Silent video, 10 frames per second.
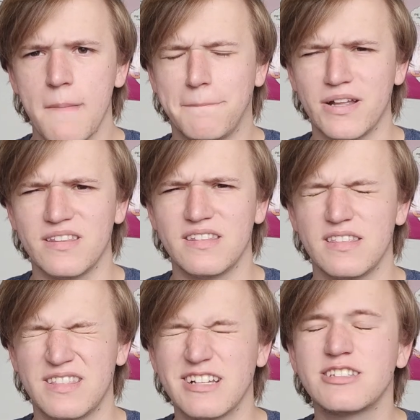but
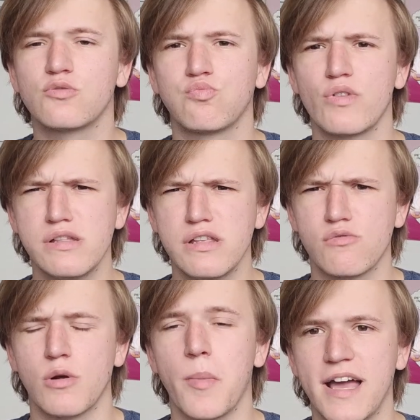this really
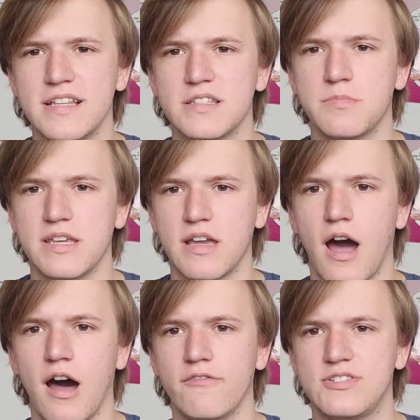reminds me
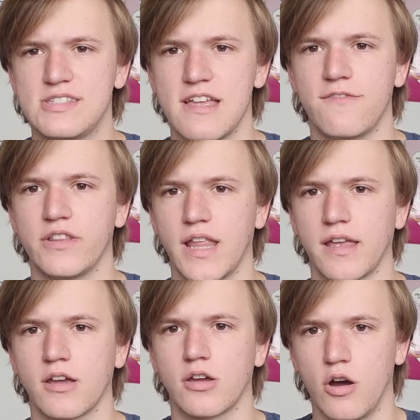of sniffing
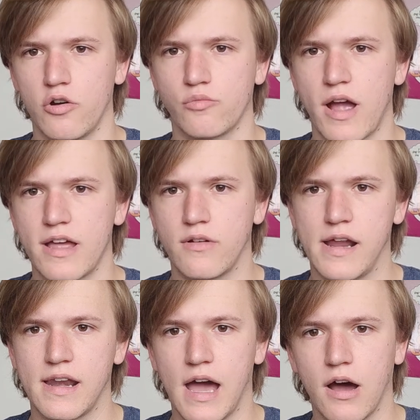like a Code Red
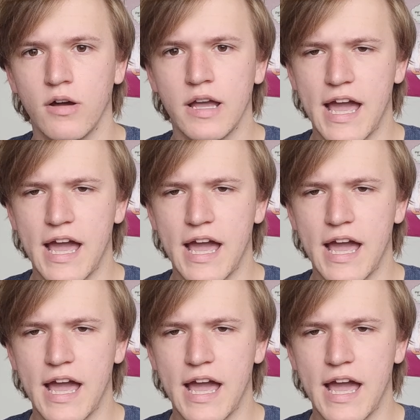right now.